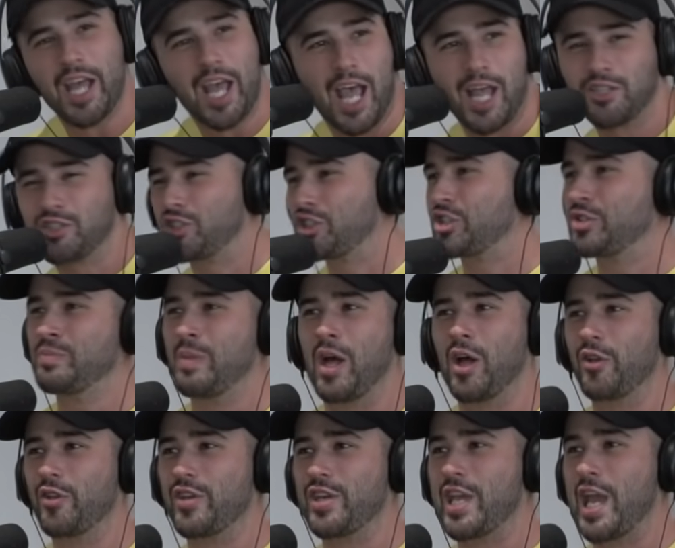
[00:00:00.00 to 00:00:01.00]
and
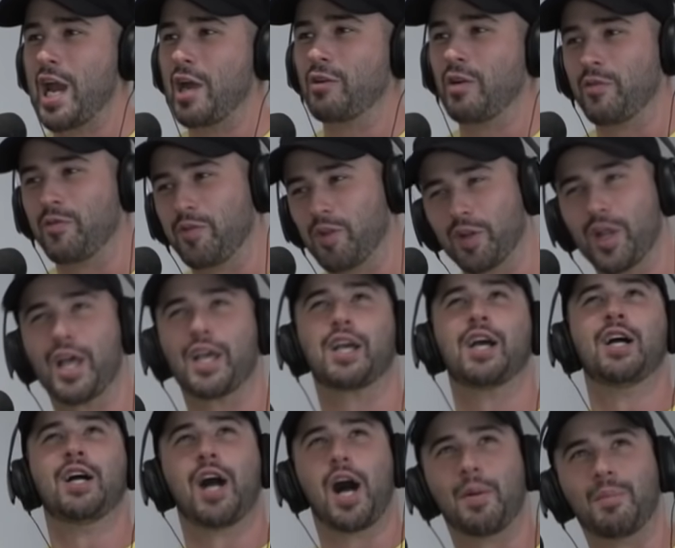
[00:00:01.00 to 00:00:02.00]
smell the air and feel like
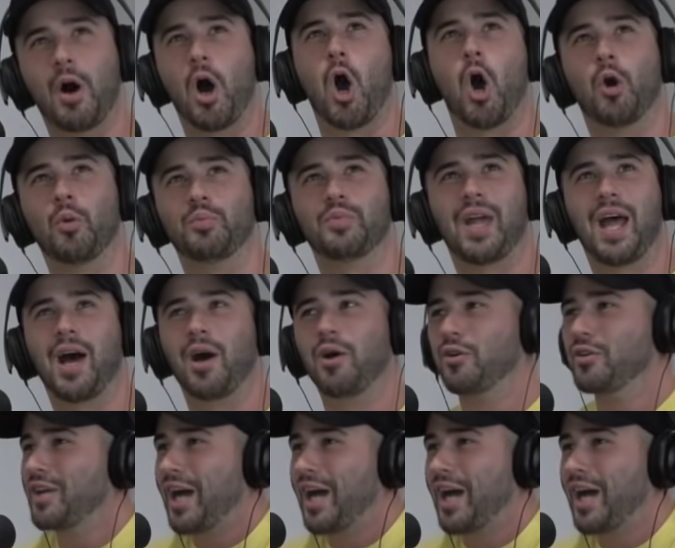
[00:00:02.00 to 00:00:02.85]
I'm home now.